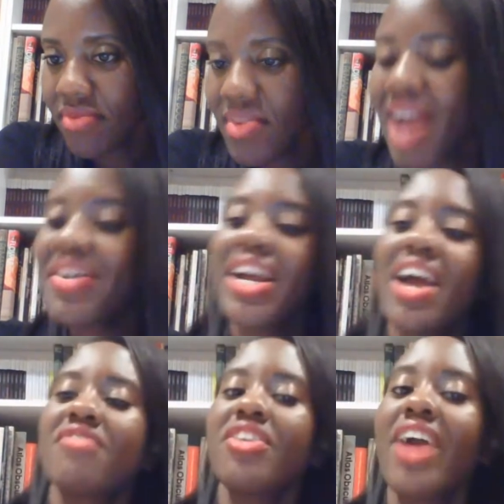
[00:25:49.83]
Have I
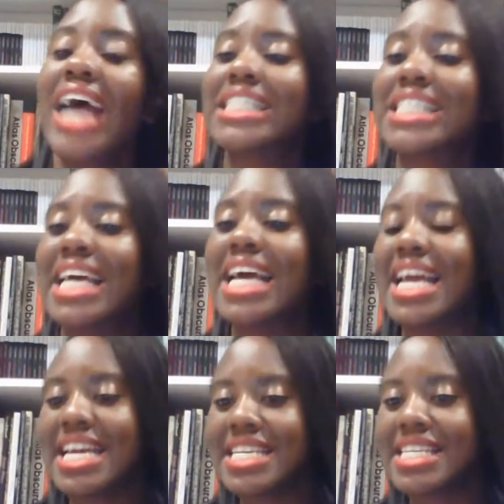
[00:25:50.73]
ever had to
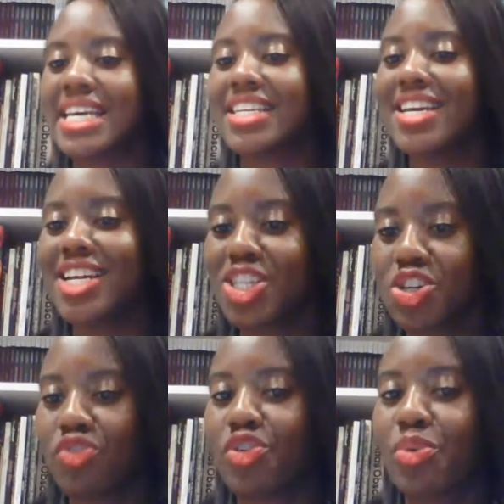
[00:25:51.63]
end an
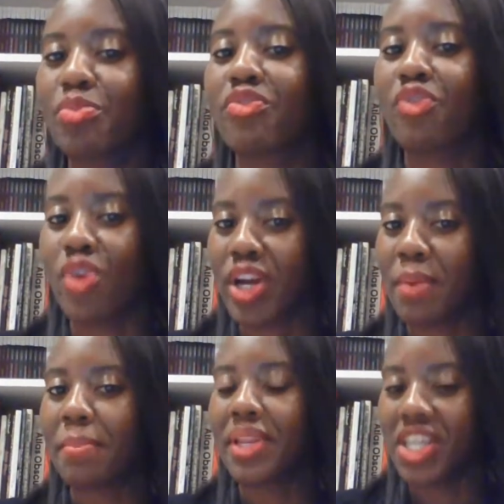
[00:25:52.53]
interview before
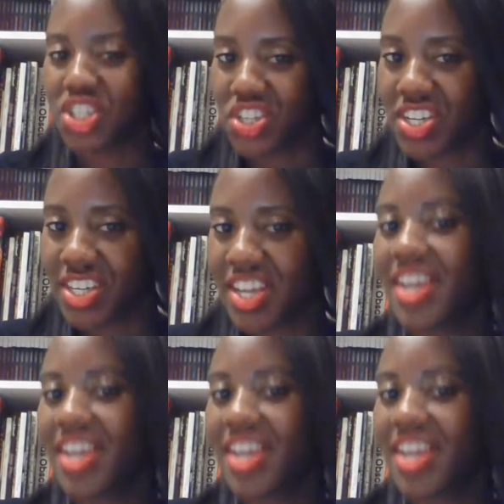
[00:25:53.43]
completion?